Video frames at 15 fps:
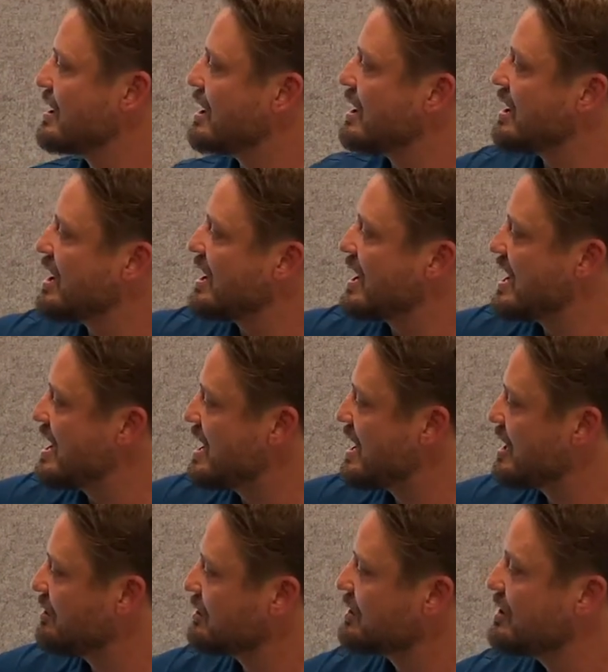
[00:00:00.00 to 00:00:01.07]

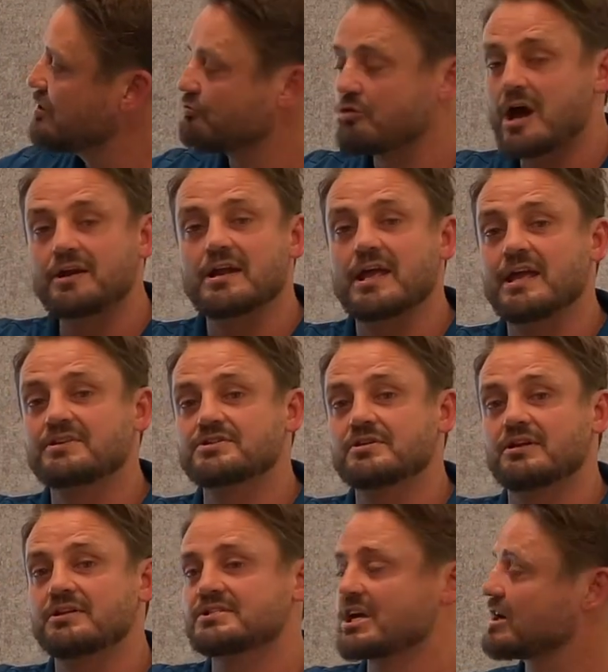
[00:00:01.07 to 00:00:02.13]
Our run exit
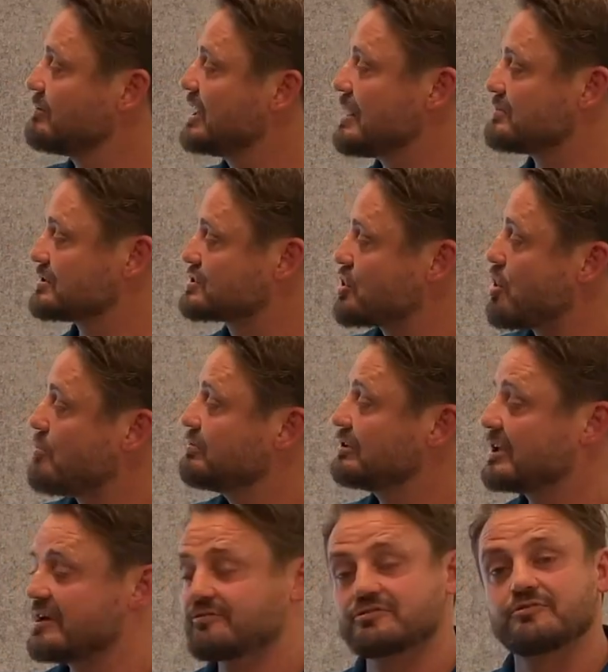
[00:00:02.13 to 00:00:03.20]
is going to be up the top
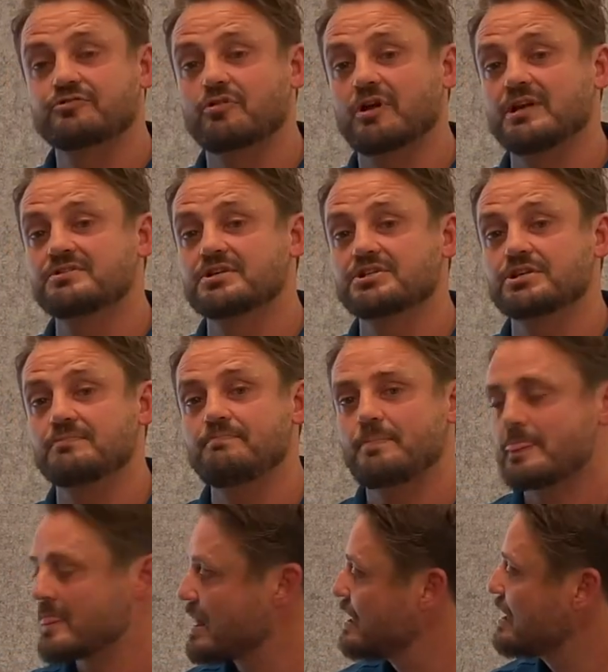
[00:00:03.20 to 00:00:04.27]
left of
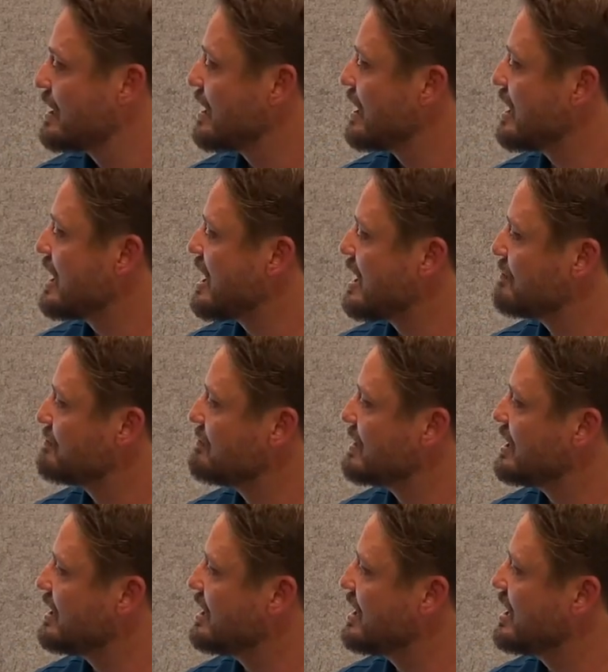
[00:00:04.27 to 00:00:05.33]
transition.
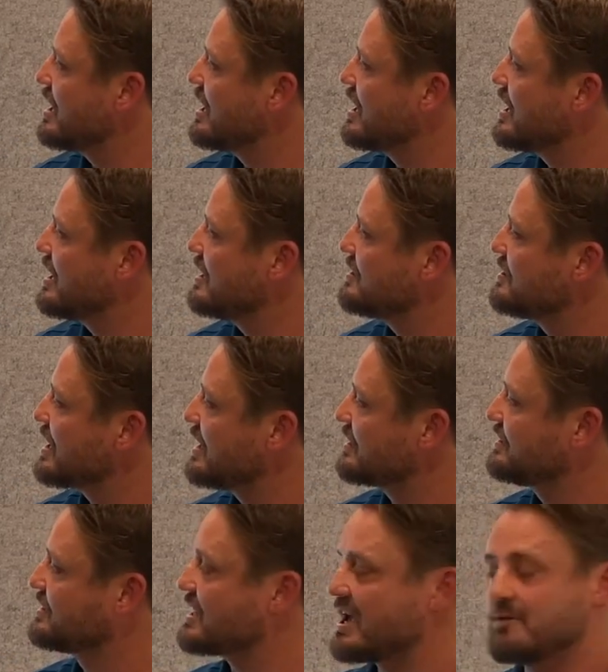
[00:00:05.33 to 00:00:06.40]
And
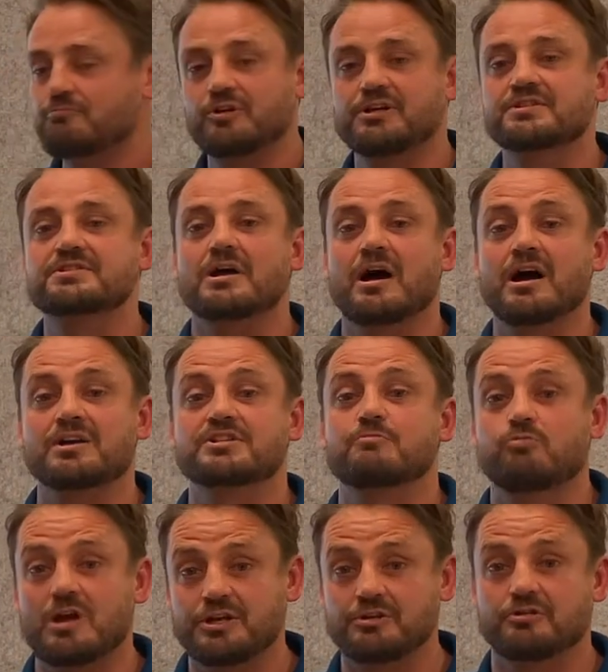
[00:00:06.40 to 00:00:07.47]
again, we just ask
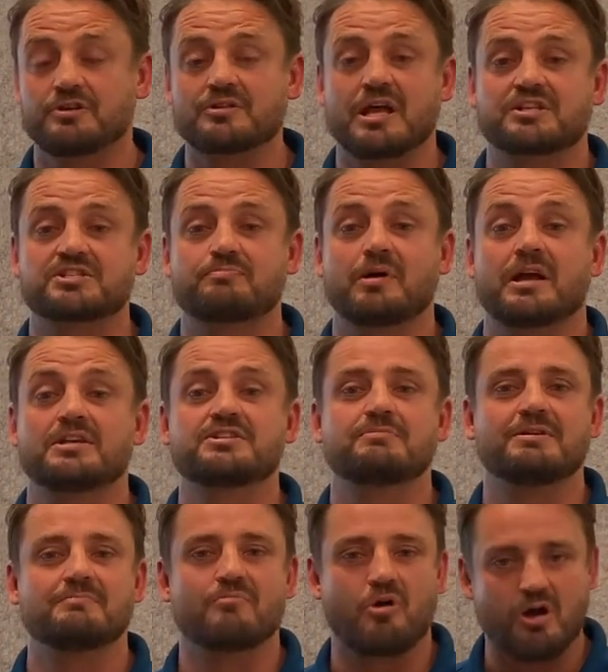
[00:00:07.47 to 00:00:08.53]
when you're in that space,
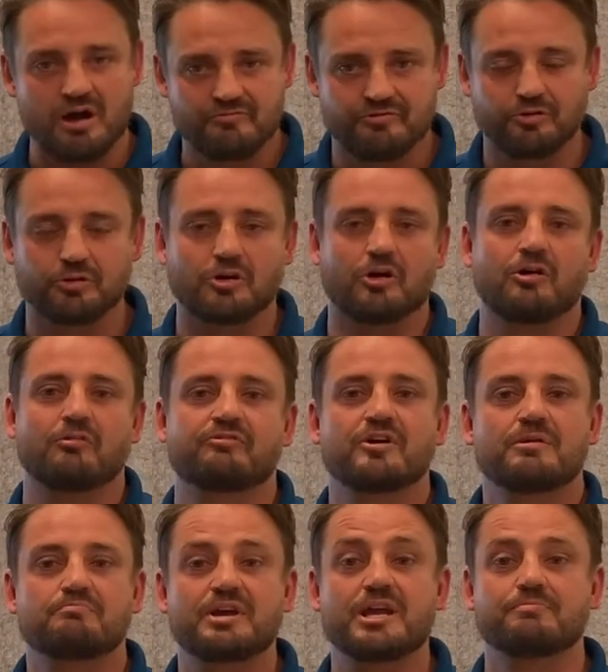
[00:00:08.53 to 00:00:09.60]
you be mindful of
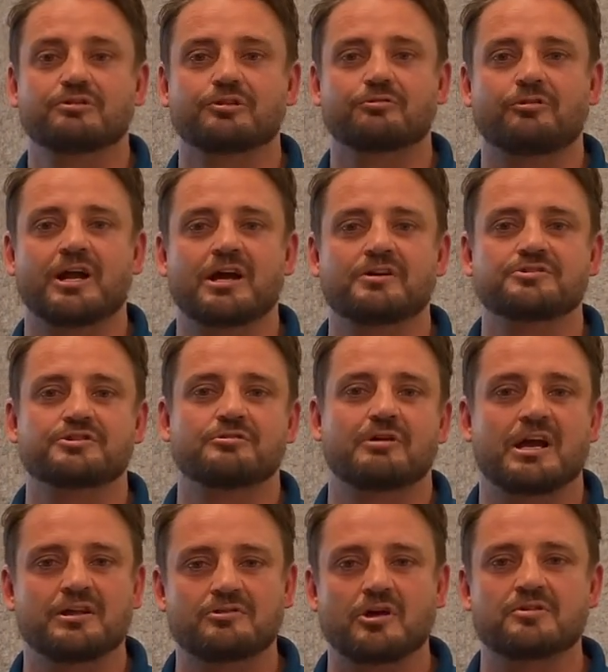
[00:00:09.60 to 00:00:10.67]
people around
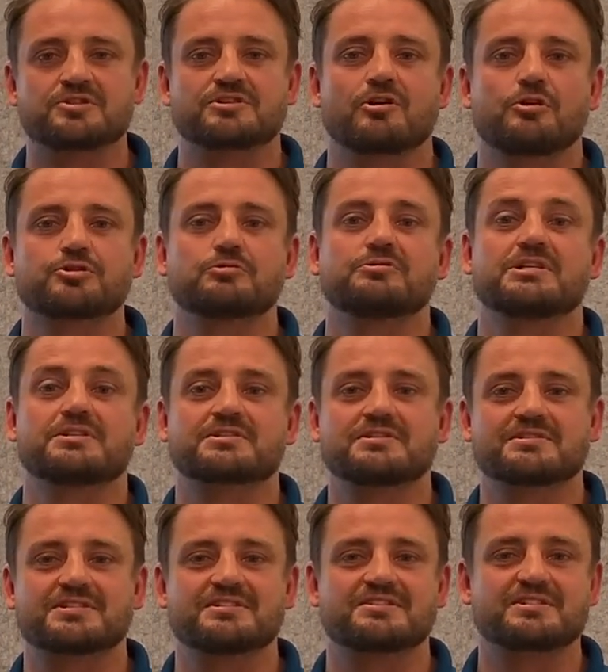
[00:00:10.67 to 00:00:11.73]
you and those social
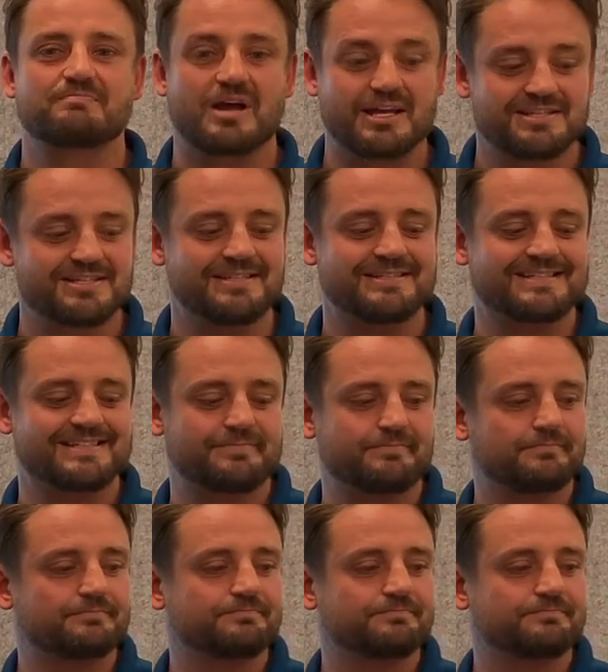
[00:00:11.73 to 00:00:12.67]
distances spacings.